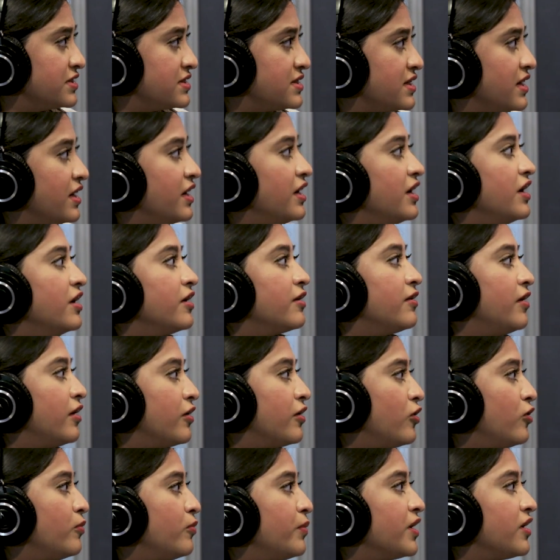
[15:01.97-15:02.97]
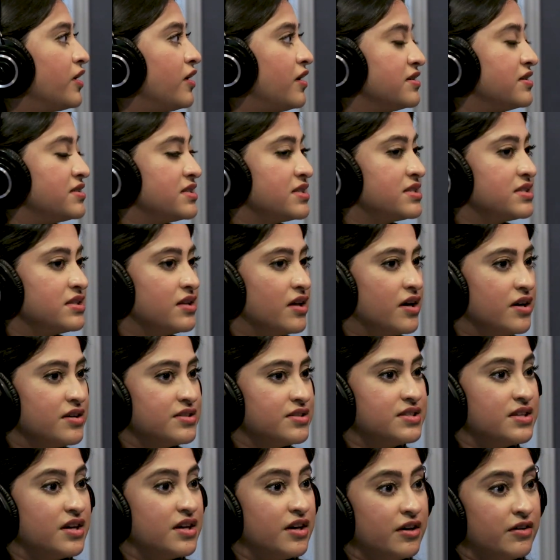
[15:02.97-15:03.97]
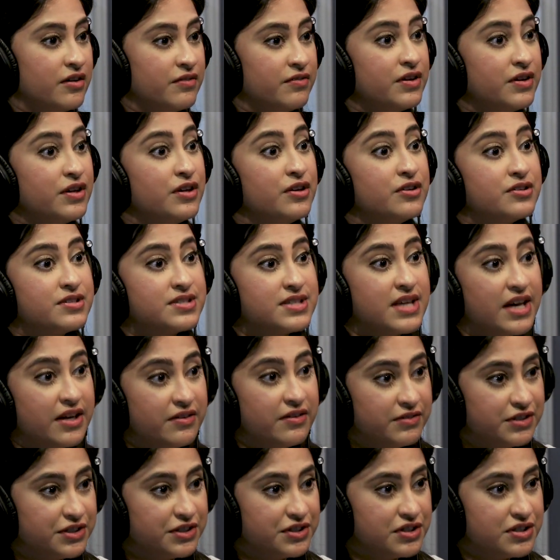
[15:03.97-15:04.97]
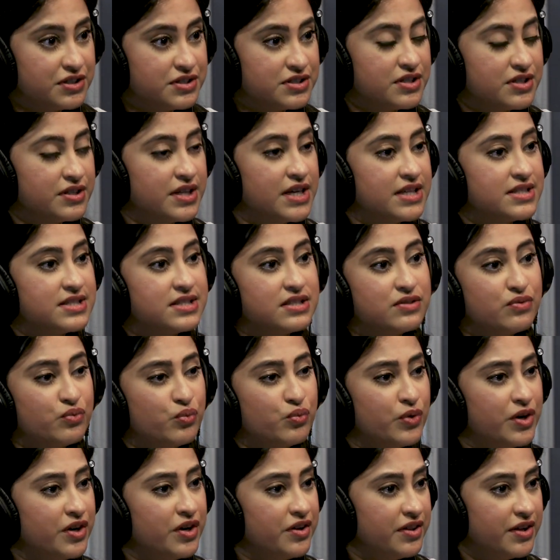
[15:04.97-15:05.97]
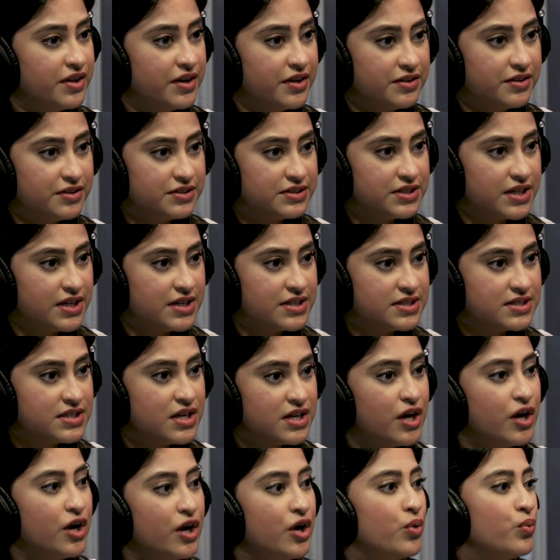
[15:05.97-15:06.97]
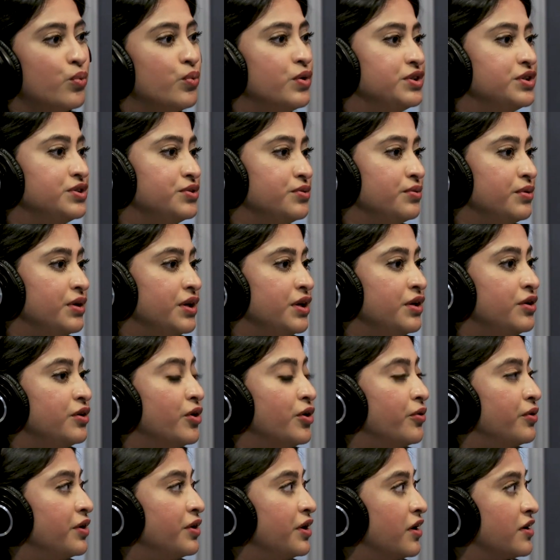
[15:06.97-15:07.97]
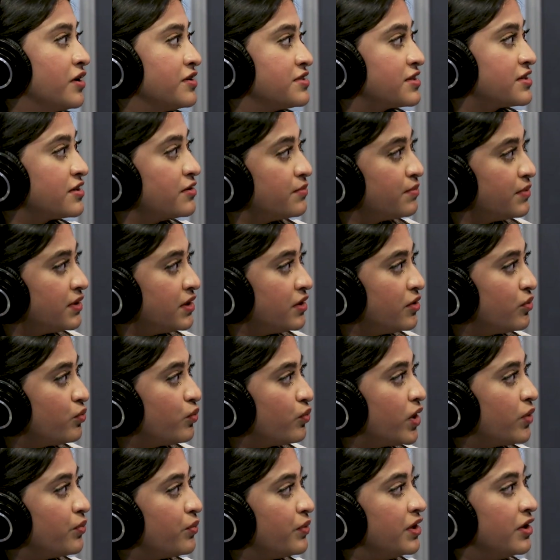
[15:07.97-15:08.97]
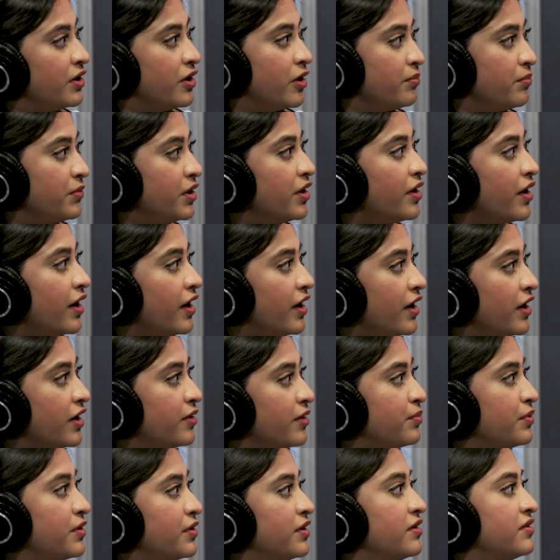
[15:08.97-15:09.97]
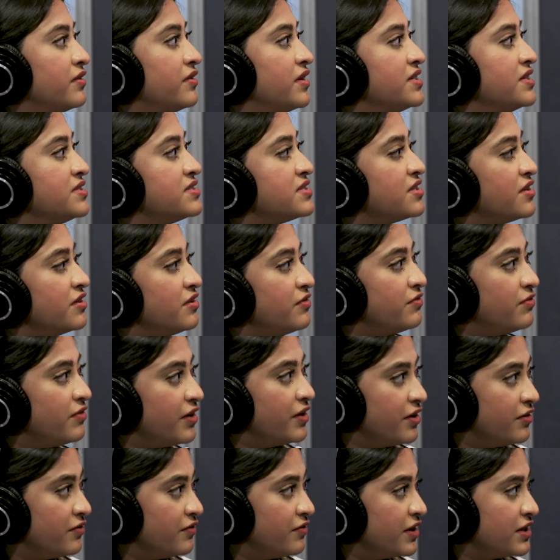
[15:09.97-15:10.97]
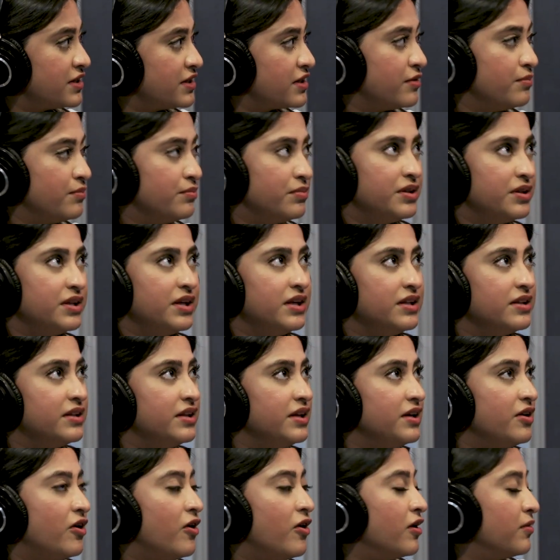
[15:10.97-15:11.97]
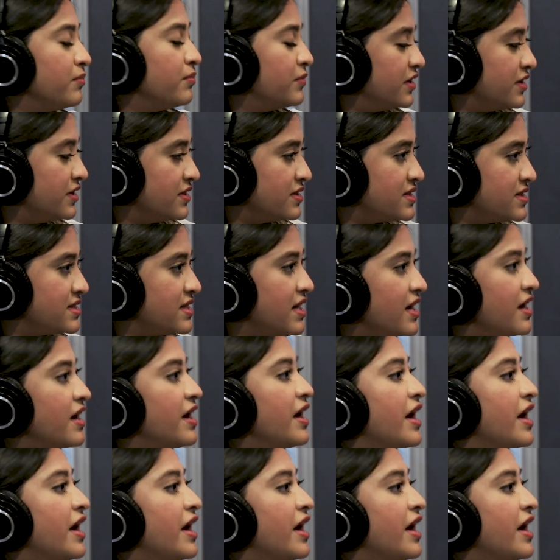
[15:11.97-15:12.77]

is. Glaucoma causes loss of your side vision, so that's one of the other tests. We're doing gonioscopy, where we numb your eye, put a lens on the front of it, completely harmless,